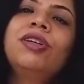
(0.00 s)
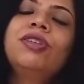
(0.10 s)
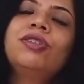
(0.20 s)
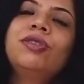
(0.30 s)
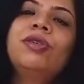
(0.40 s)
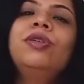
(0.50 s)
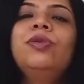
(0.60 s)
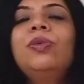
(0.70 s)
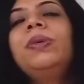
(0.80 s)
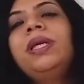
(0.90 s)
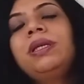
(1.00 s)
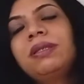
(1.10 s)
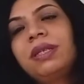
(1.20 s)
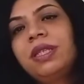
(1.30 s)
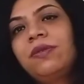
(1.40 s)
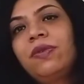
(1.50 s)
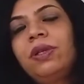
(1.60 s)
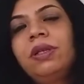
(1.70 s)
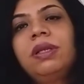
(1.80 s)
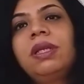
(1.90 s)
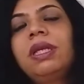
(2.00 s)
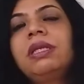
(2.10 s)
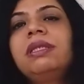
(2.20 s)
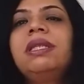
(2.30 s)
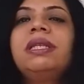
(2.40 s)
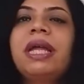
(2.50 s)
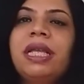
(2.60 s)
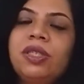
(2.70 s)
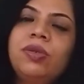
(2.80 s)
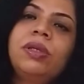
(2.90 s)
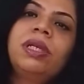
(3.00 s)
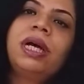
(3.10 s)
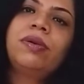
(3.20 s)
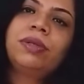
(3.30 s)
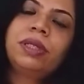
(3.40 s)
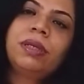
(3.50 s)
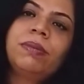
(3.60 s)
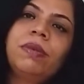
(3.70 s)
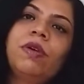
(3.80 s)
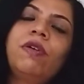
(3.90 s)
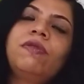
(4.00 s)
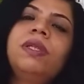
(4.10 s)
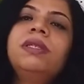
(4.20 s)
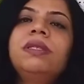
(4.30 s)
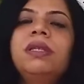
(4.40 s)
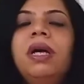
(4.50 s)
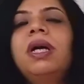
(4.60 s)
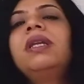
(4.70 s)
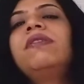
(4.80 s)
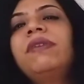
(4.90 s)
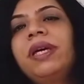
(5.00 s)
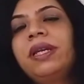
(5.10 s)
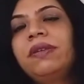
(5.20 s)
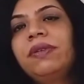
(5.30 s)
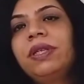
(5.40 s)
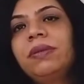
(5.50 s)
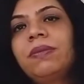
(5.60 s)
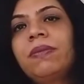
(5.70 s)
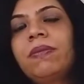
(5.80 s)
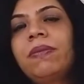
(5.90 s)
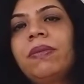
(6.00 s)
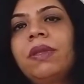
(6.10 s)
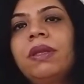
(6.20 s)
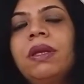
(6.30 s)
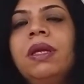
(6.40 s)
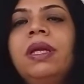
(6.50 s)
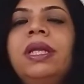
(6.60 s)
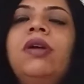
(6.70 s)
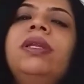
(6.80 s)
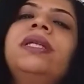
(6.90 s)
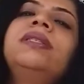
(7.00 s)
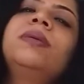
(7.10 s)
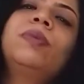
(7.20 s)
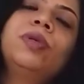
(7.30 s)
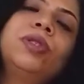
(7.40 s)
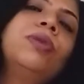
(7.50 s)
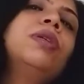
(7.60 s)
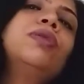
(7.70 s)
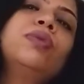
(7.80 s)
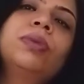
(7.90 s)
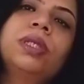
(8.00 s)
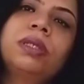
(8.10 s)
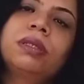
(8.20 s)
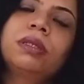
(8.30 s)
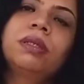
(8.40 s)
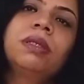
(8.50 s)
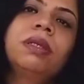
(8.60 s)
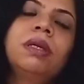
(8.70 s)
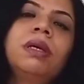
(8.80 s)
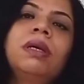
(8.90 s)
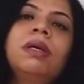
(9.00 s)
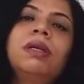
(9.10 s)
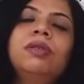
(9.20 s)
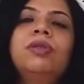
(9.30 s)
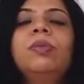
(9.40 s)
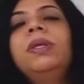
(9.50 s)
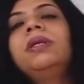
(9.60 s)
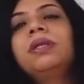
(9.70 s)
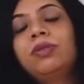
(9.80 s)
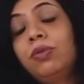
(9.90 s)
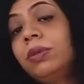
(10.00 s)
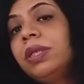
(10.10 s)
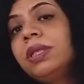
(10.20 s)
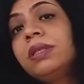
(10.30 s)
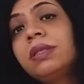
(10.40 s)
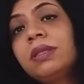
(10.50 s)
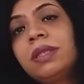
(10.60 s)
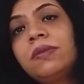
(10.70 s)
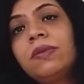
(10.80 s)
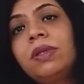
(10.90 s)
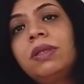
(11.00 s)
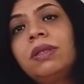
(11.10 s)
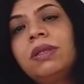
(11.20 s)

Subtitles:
So you being stressful is the natural outcome of this unaware living. Now let's suppose you are a student. So being a student is stressful.